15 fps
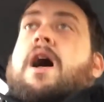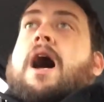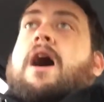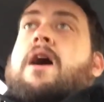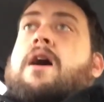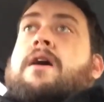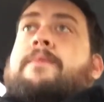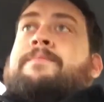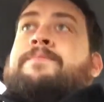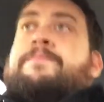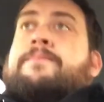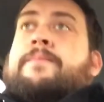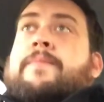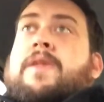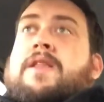
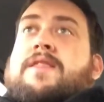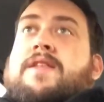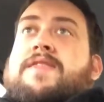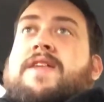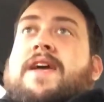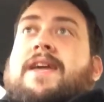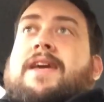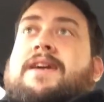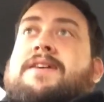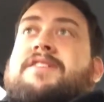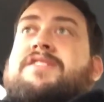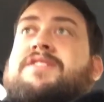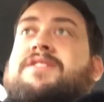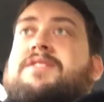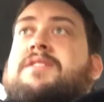The thing
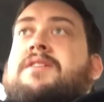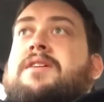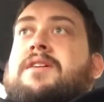is,